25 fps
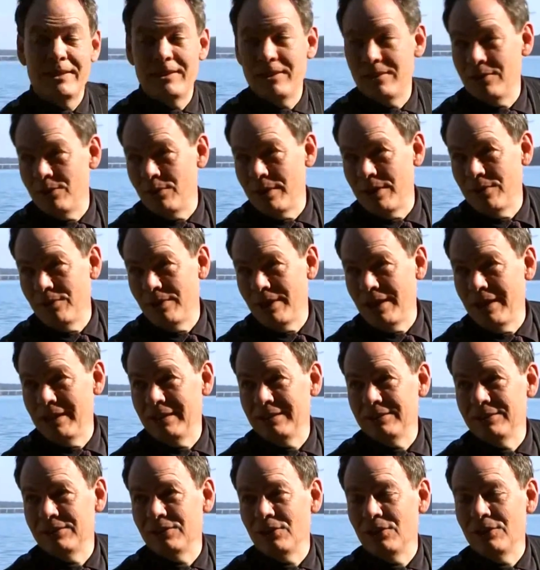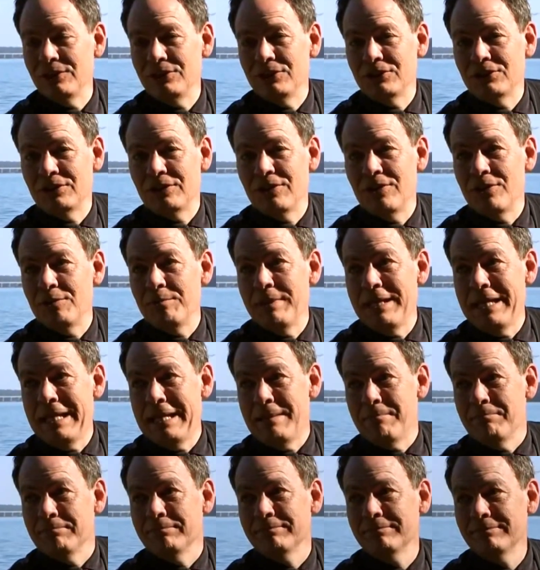Another rate rise or just another
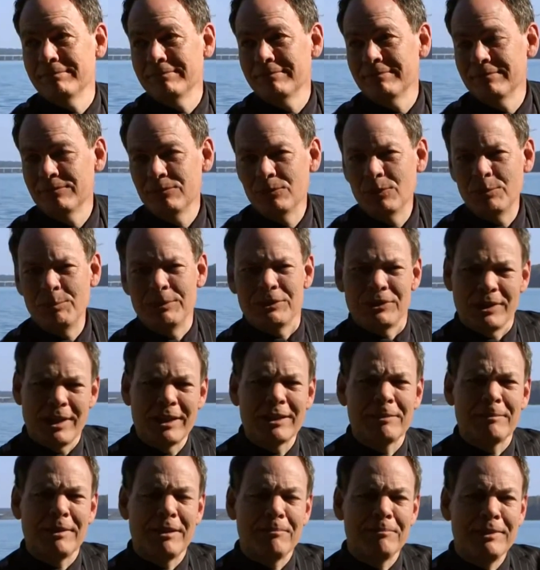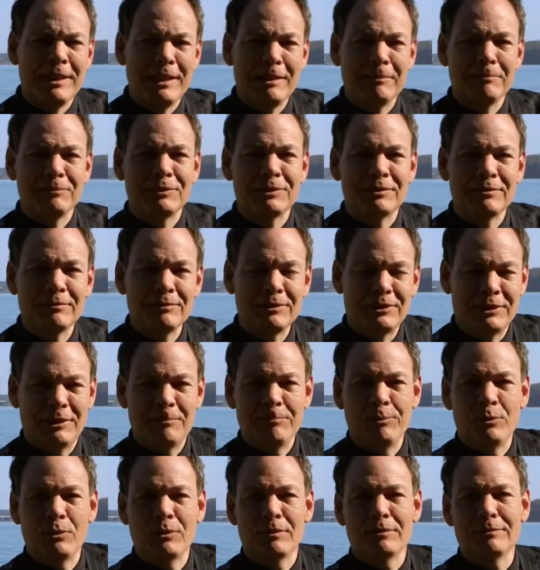meme? We'll be talking about memes with
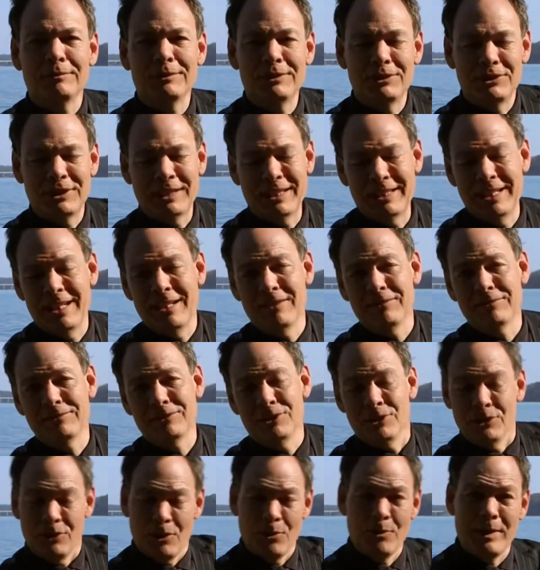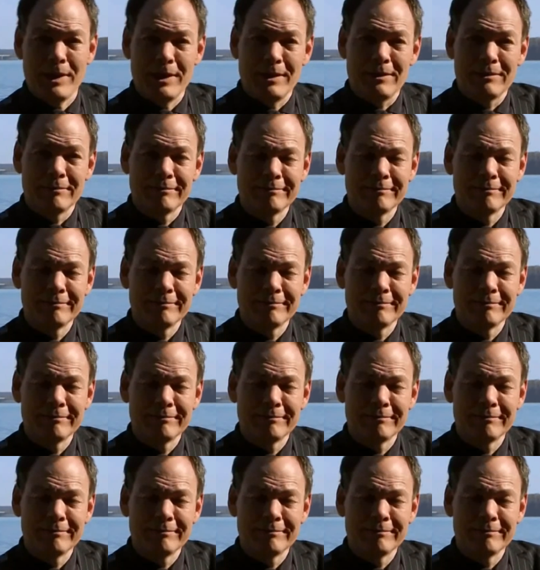Tim Pool in the second half. Don't go away.